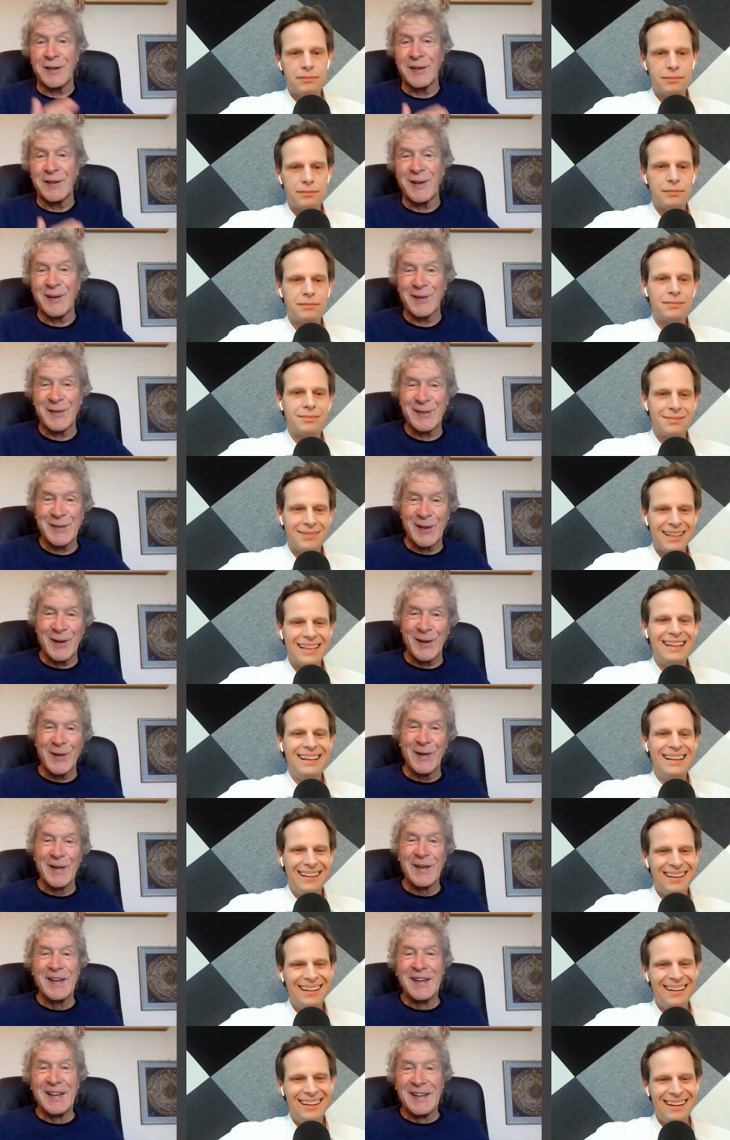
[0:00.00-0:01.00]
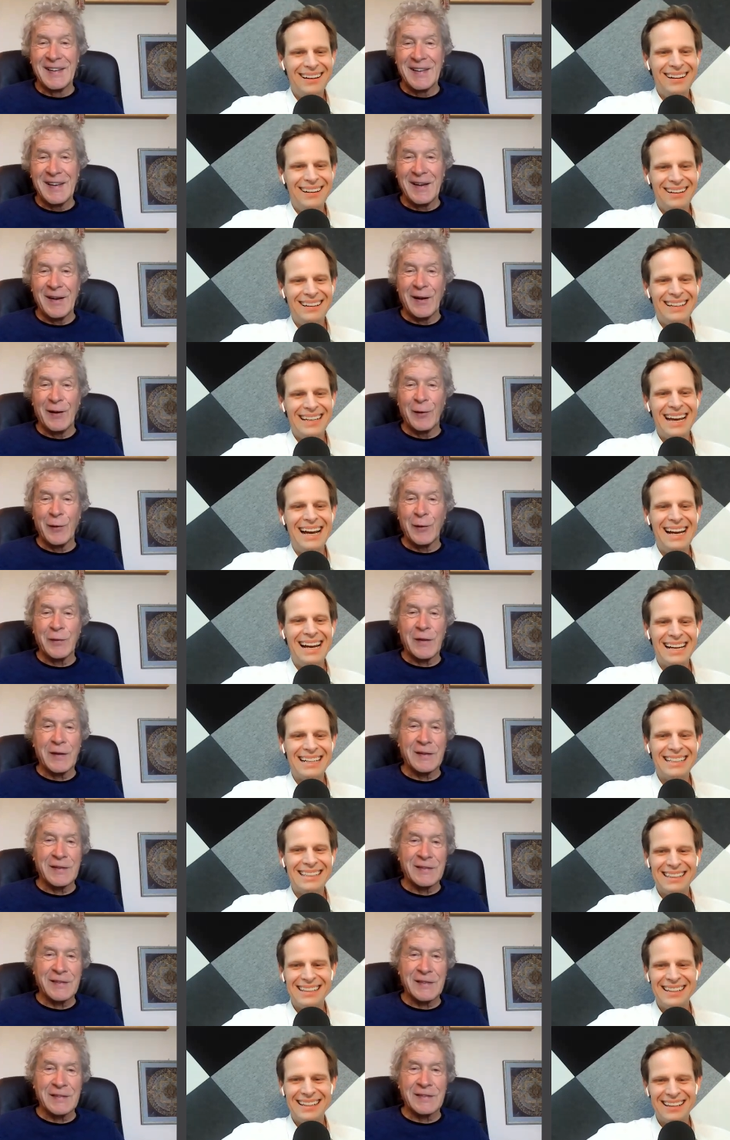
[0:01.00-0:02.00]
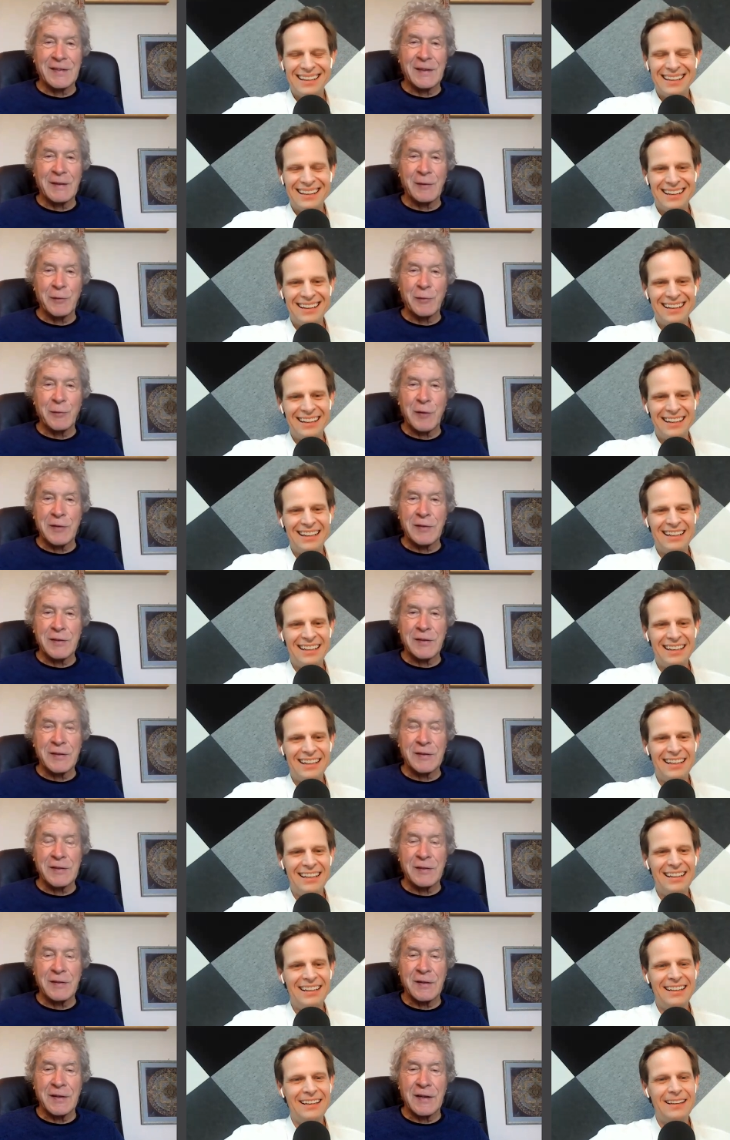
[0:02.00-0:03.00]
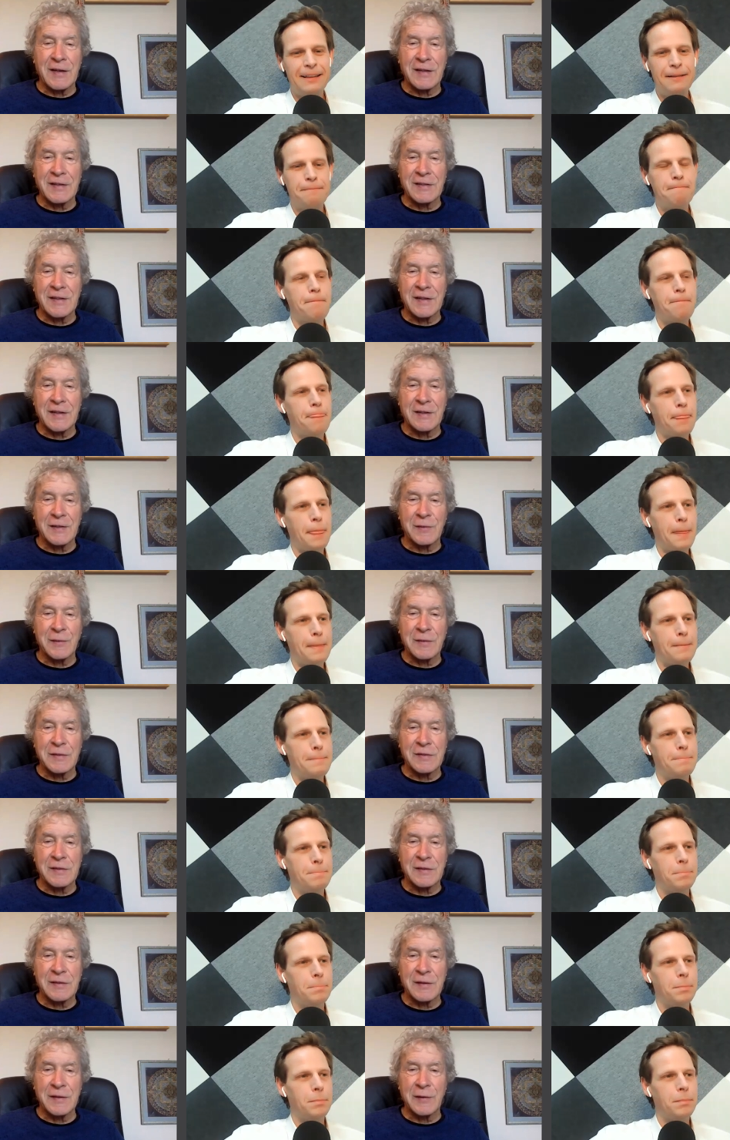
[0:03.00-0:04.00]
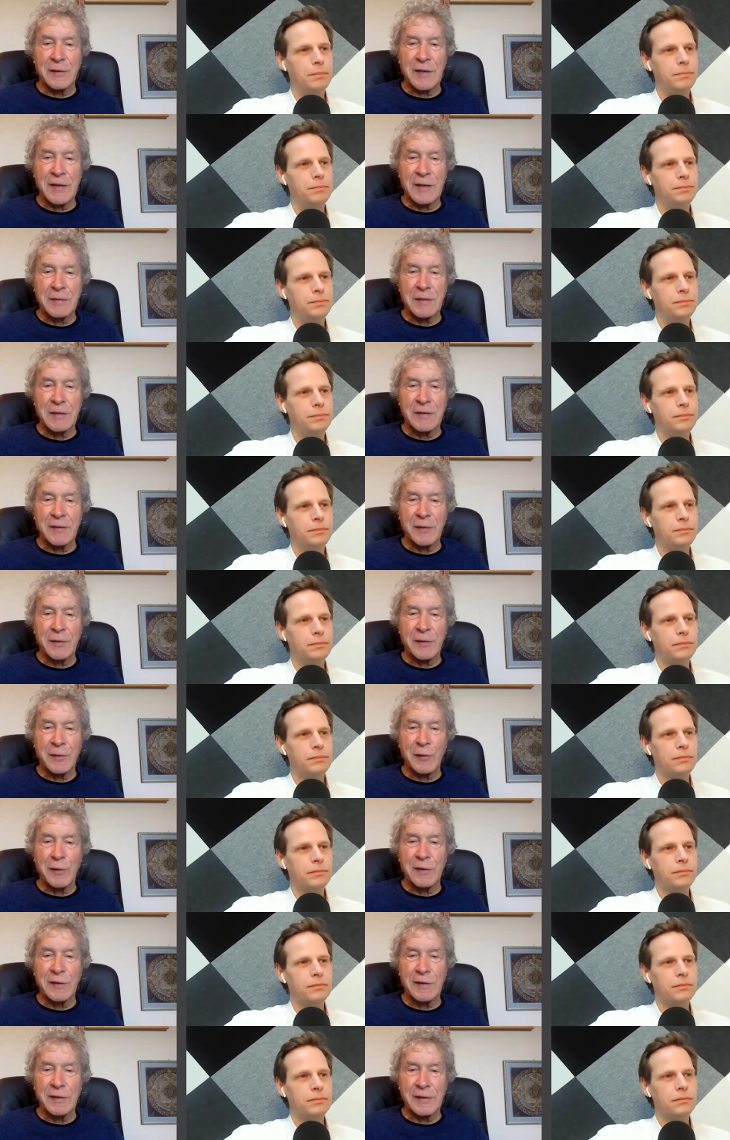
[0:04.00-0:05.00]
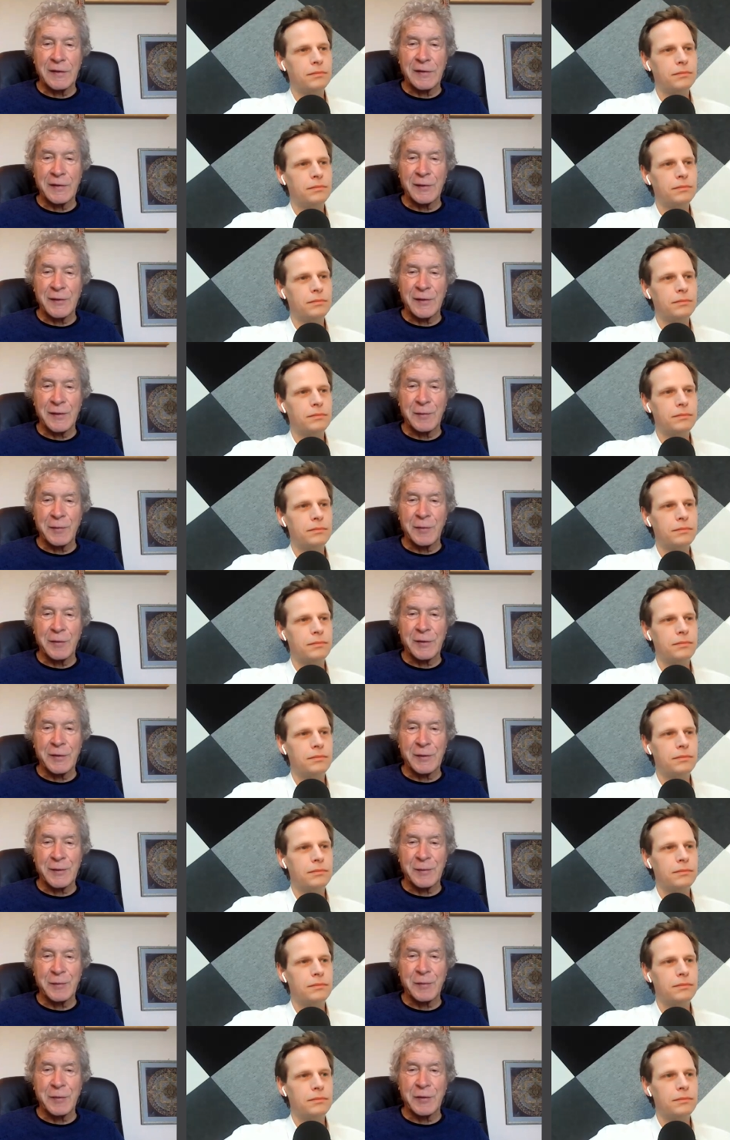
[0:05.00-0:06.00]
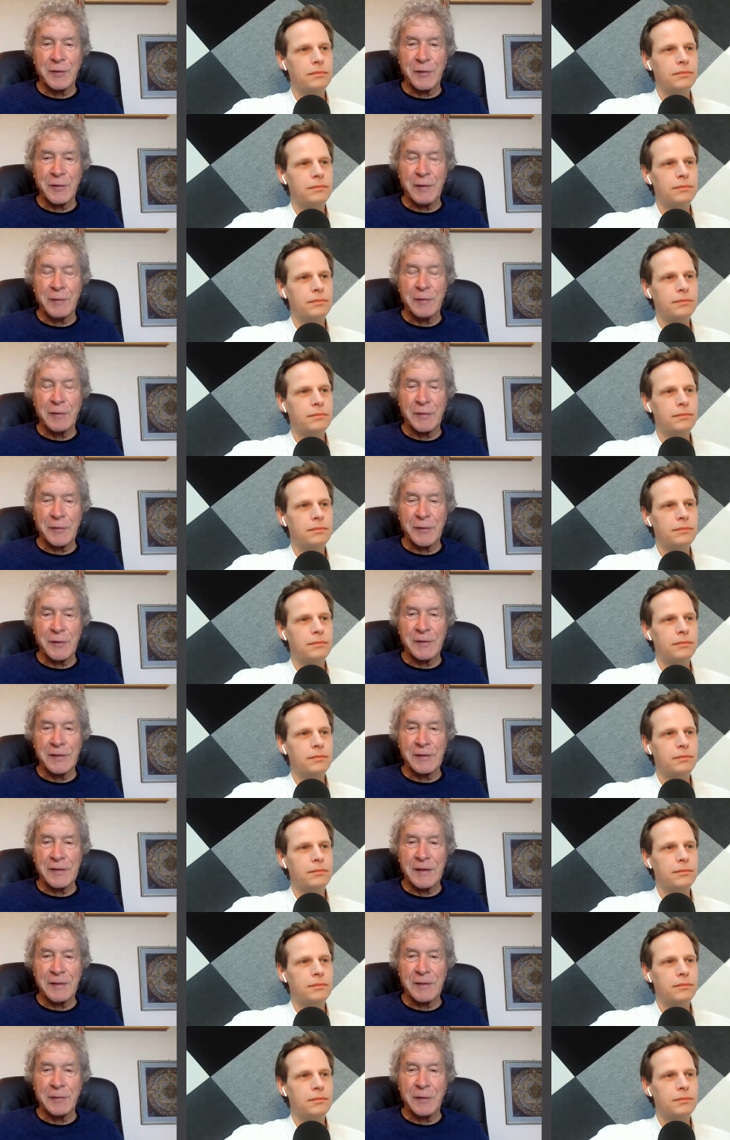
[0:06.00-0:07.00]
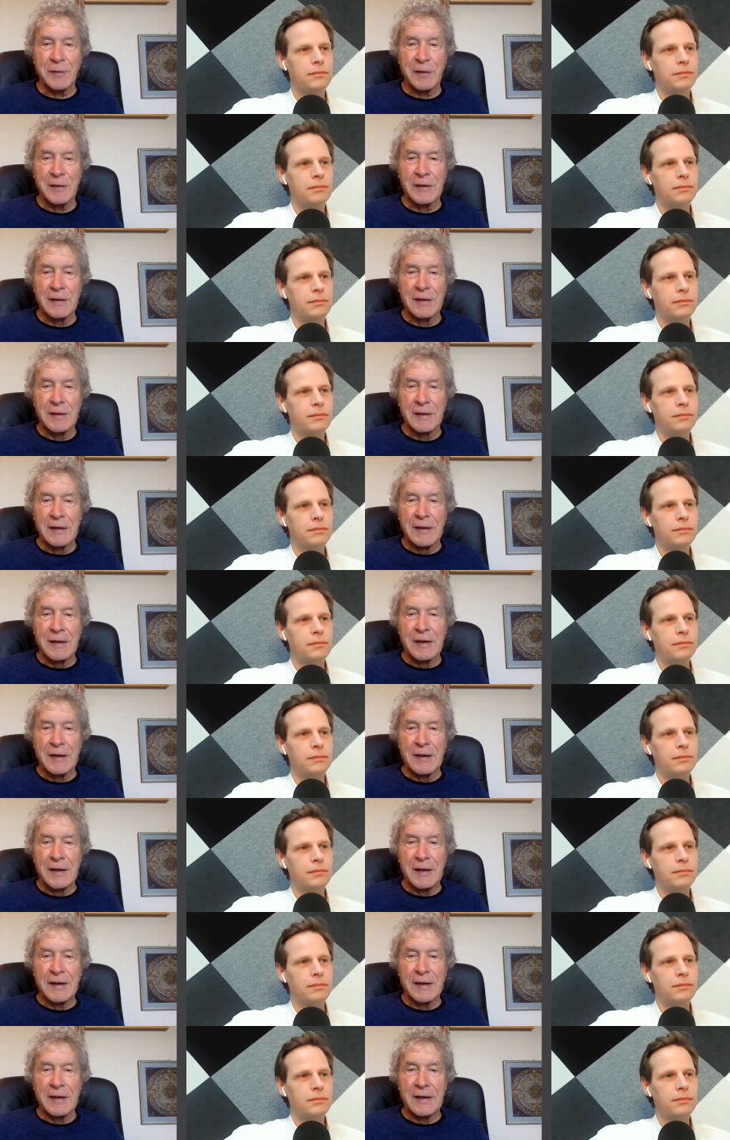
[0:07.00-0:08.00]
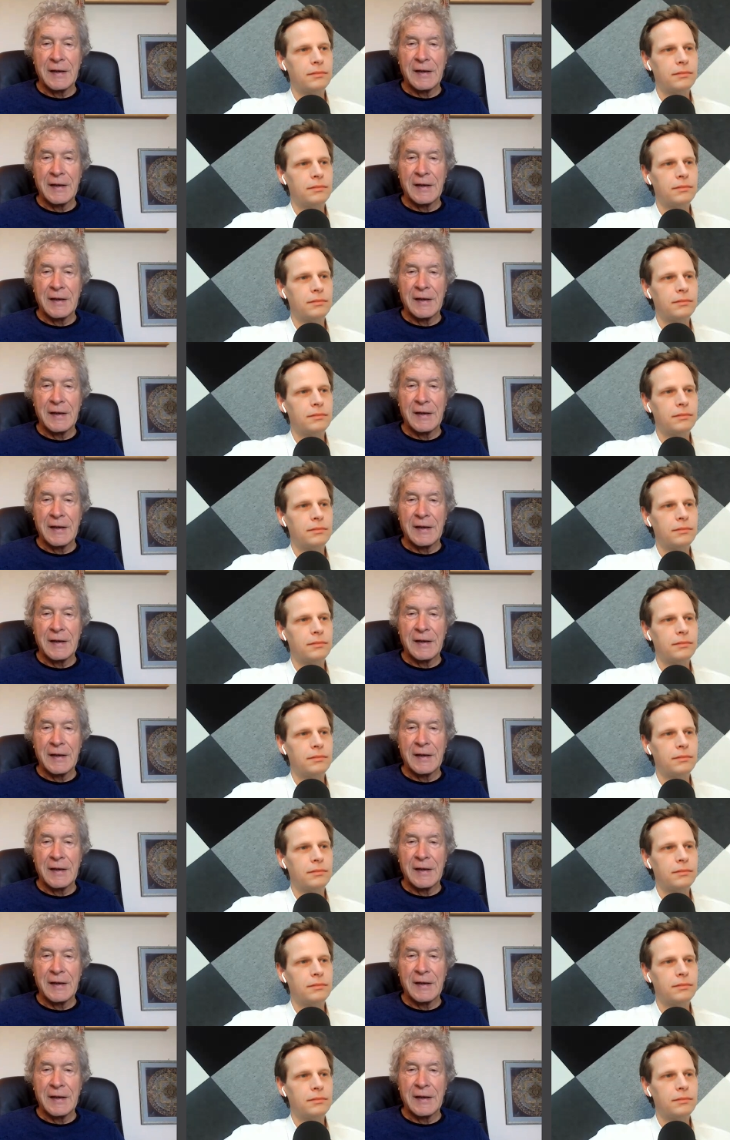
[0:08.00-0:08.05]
Speaker 1: You know, so you know yeah. we had several presidents of the United States recently who came out of the oil industry, the Bush the Bush family, for example. Uh,